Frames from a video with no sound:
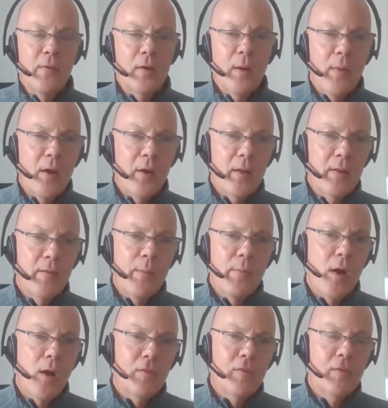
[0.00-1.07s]
ever come out of that
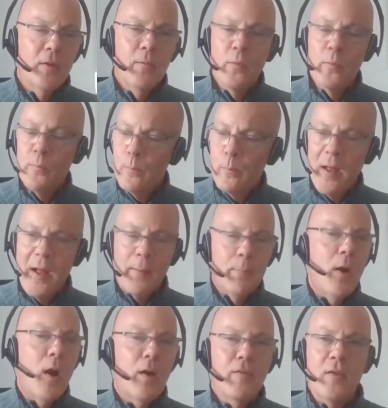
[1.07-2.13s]
box. You were black
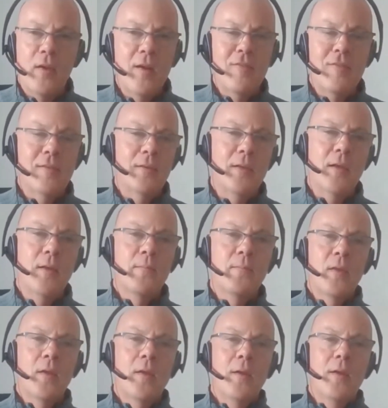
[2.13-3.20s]
boxed instantly.
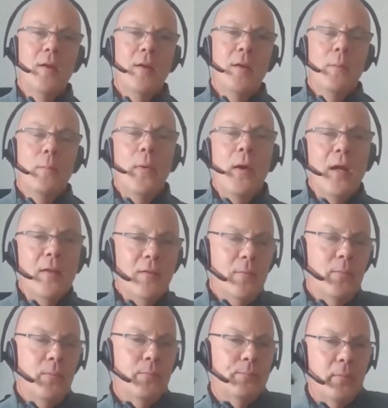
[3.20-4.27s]
But
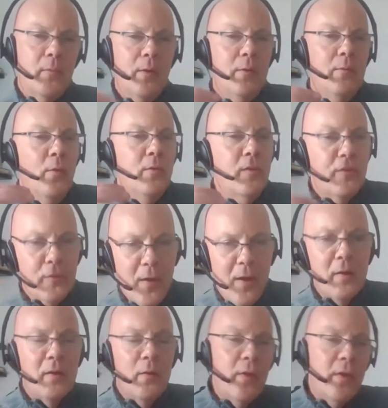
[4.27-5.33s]
with the strategy